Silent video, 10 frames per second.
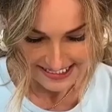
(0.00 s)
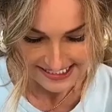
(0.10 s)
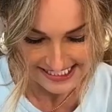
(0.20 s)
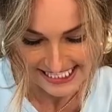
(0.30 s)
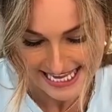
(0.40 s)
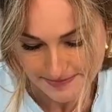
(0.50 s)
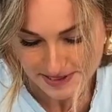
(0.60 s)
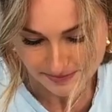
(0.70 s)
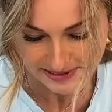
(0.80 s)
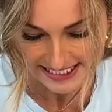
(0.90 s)
Slap it
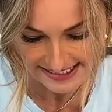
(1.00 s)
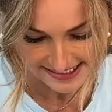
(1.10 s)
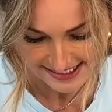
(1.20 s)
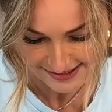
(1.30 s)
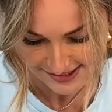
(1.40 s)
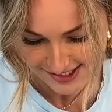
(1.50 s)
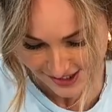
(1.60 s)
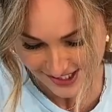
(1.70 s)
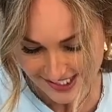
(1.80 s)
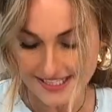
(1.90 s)
in place. There's such
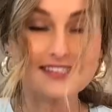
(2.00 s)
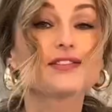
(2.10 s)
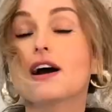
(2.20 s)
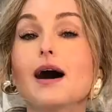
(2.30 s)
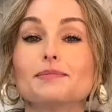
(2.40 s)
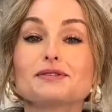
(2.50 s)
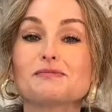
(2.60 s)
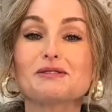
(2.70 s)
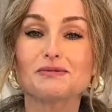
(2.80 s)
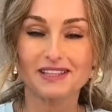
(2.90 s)
a sense of
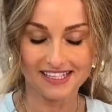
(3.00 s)
accomplishment with